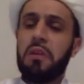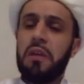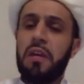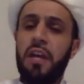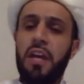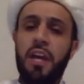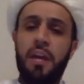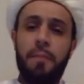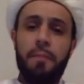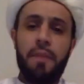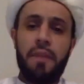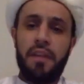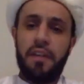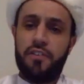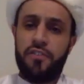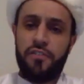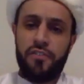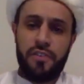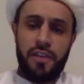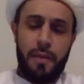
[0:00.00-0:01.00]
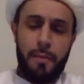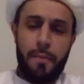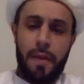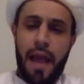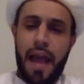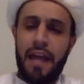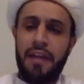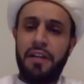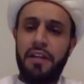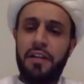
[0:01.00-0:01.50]
him and his
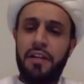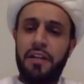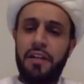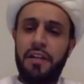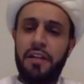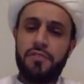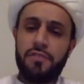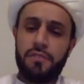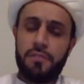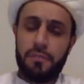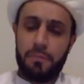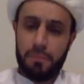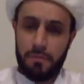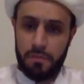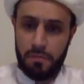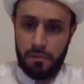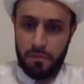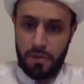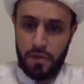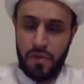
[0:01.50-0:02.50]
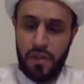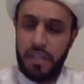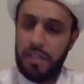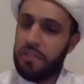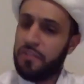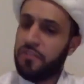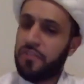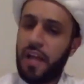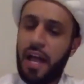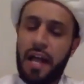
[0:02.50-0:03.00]
companions, they
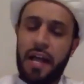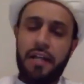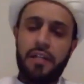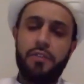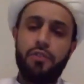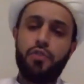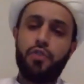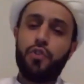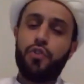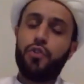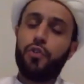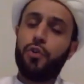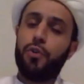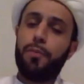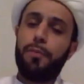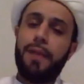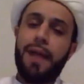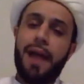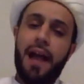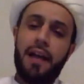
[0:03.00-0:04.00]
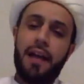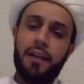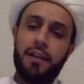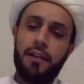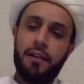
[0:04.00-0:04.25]
decide to turn back.